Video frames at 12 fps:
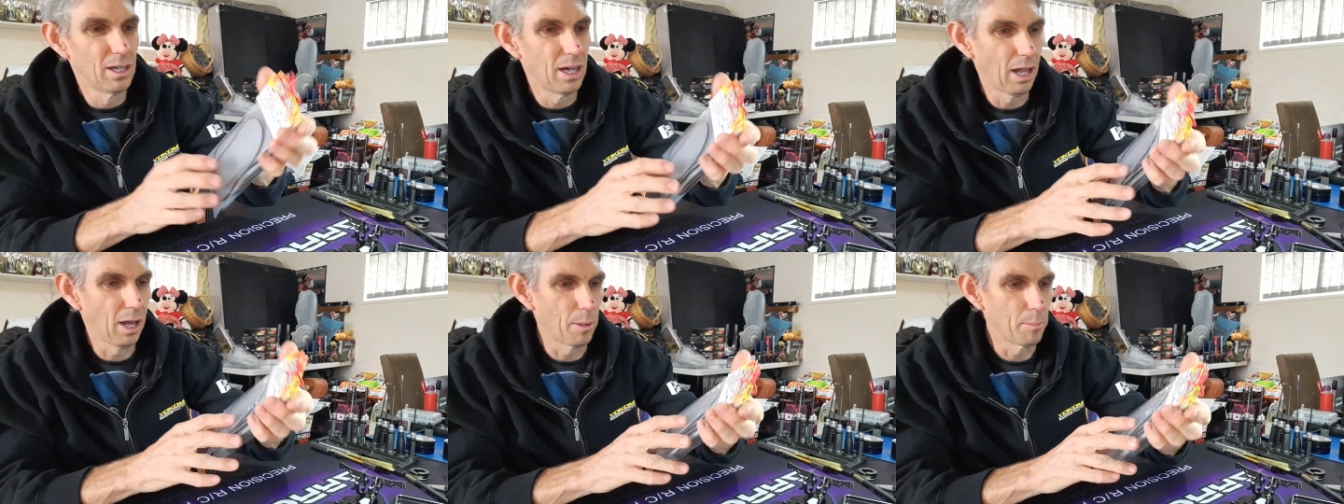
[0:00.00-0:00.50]

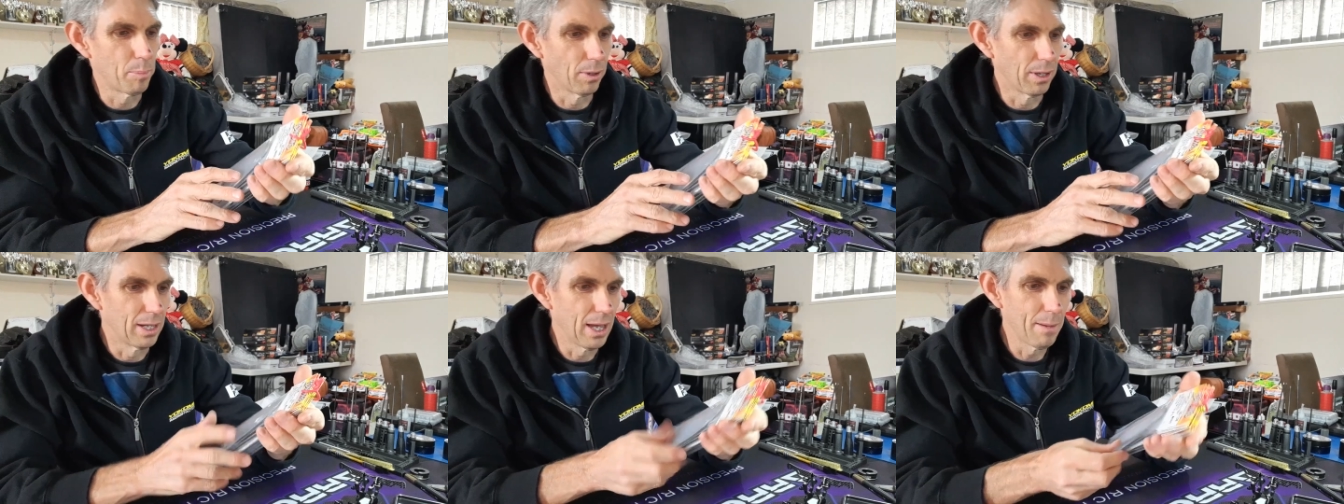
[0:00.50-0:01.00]
I like
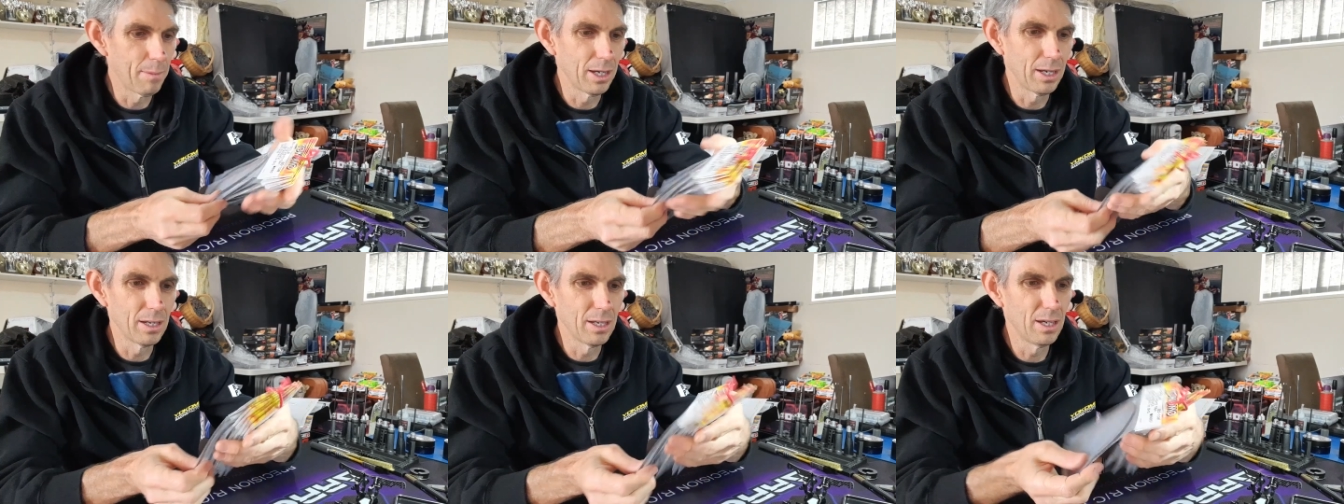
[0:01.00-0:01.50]
putting them
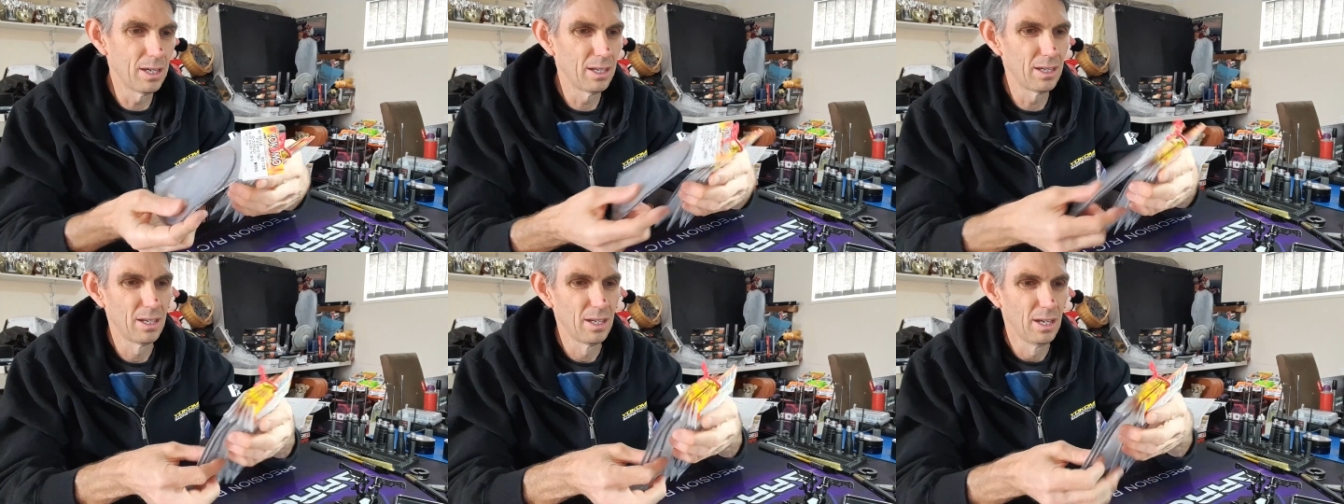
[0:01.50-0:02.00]
in.
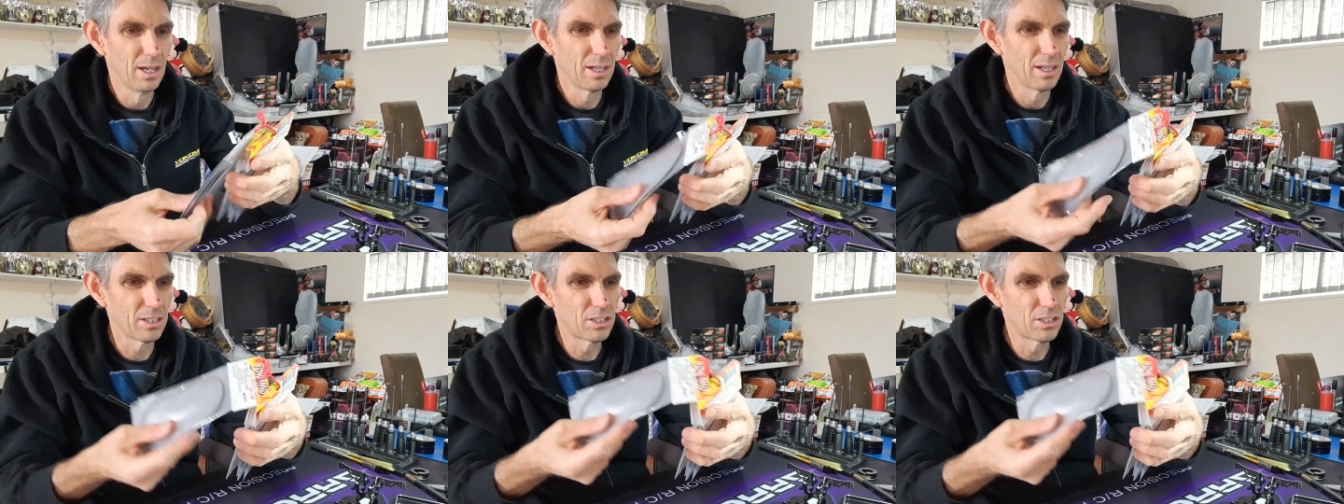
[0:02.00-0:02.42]
The